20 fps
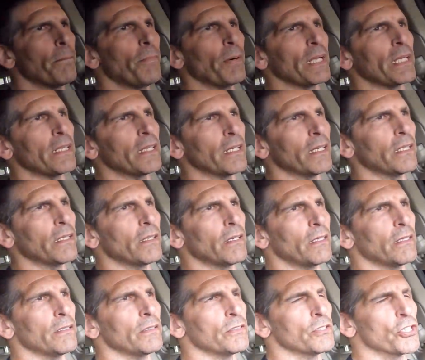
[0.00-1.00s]
But
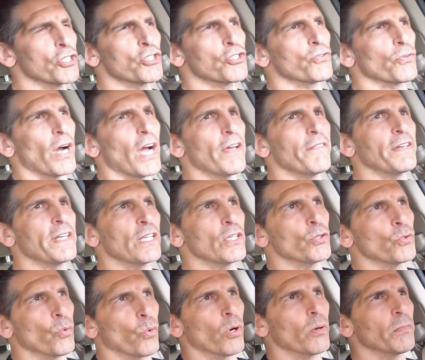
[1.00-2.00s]
just driving it
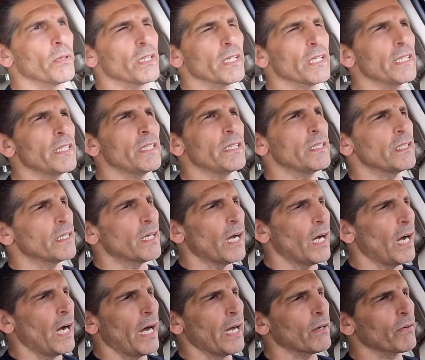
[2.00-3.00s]
normally,
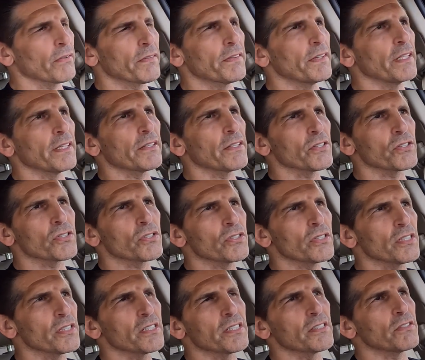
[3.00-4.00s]
I don't think
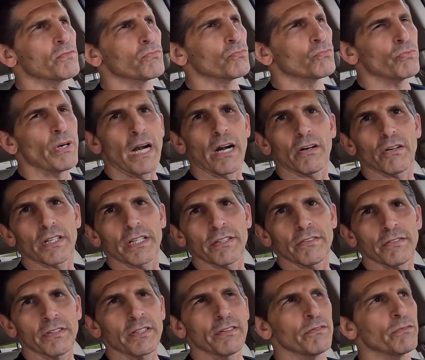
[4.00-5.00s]
this
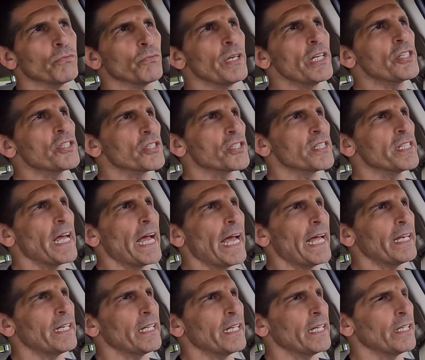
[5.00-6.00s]
rarely reaches
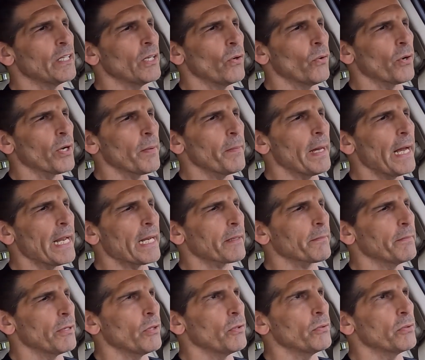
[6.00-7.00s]
that in automatic
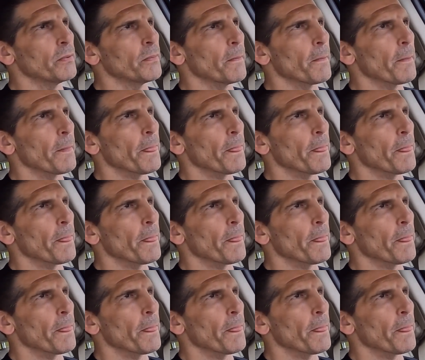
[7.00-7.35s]
mode.